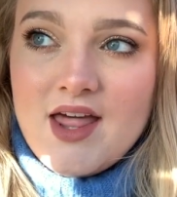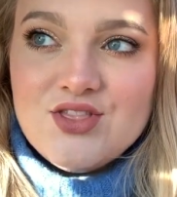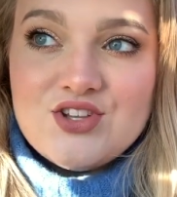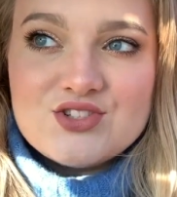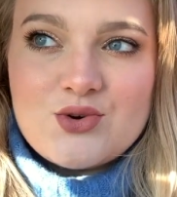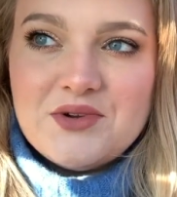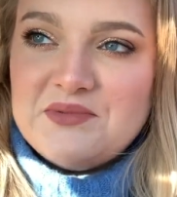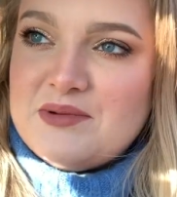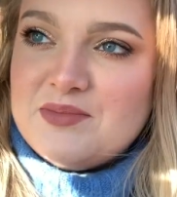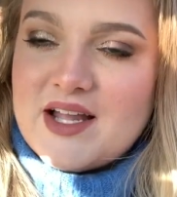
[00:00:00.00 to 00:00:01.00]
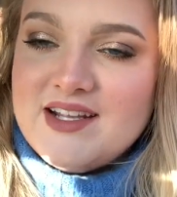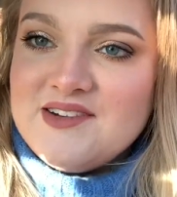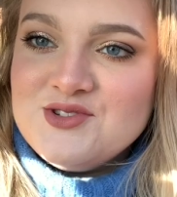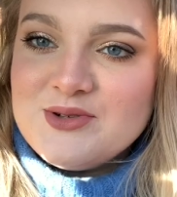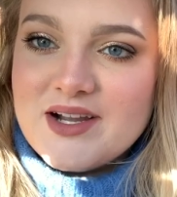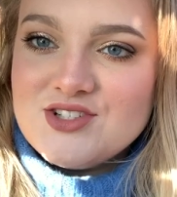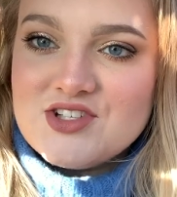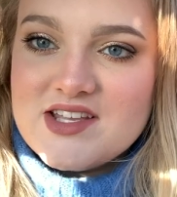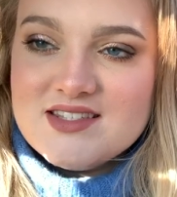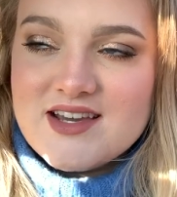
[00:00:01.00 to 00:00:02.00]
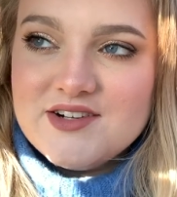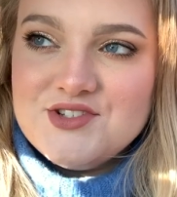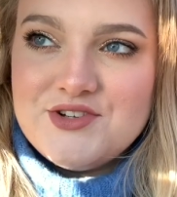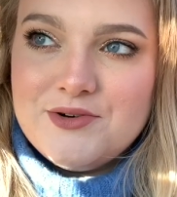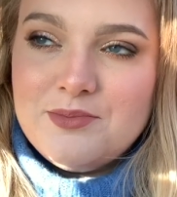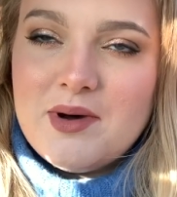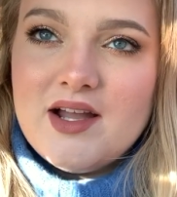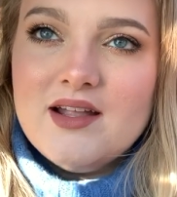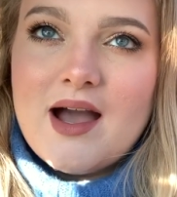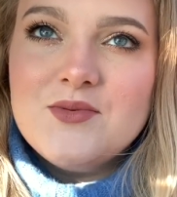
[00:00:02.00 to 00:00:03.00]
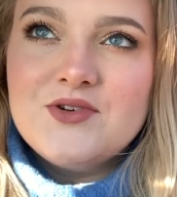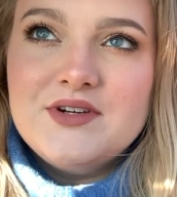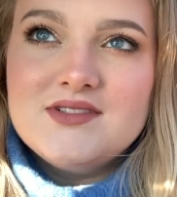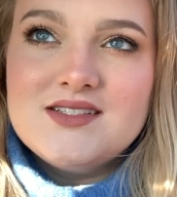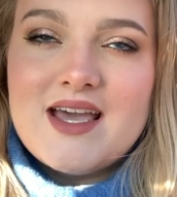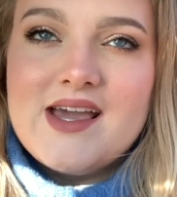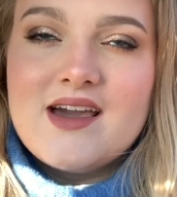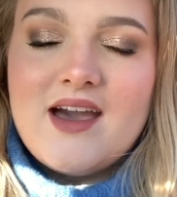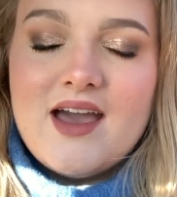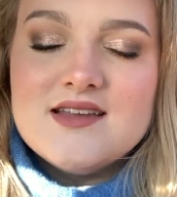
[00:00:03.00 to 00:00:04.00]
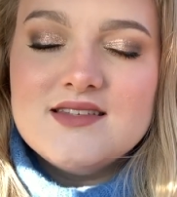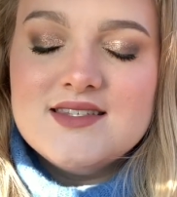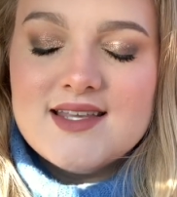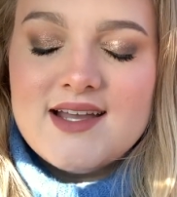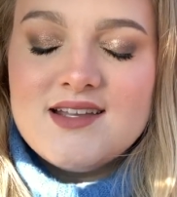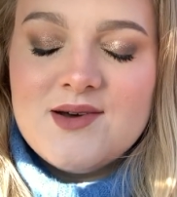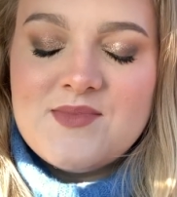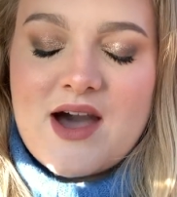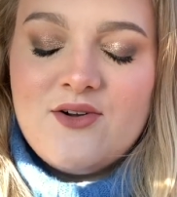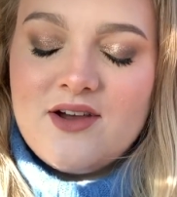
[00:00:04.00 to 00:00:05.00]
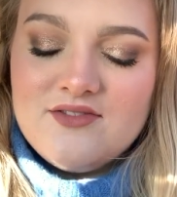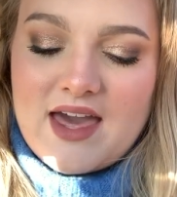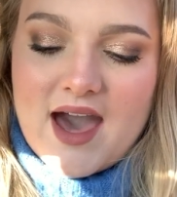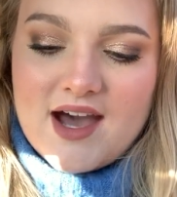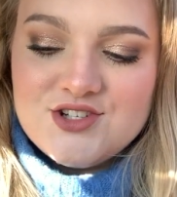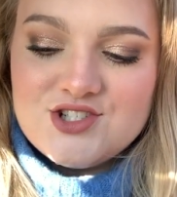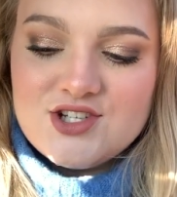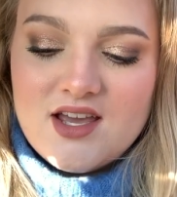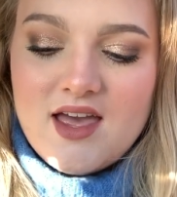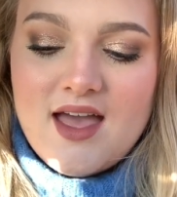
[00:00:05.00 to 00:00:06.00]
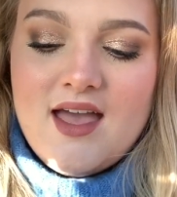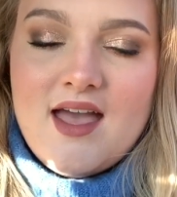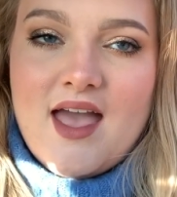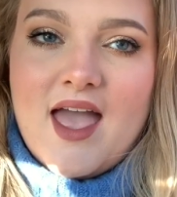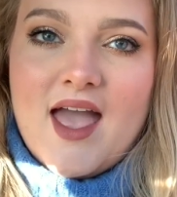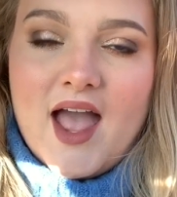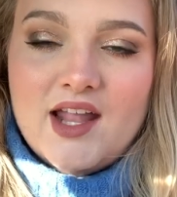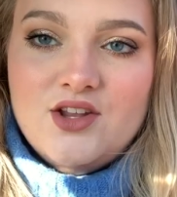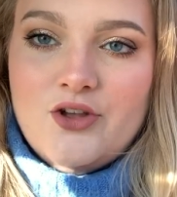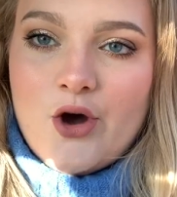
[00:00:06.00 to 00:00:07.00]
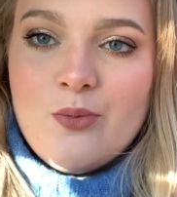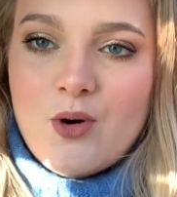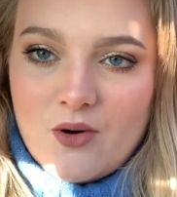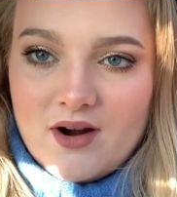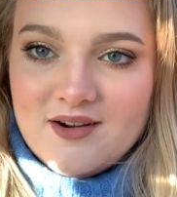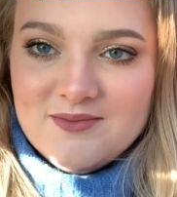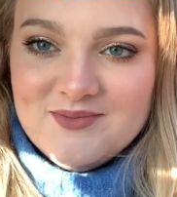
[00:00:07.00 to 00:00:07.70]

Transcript: There's going to be plenty of tarantulas there too, but I'm going to take a set amount of cash and no more.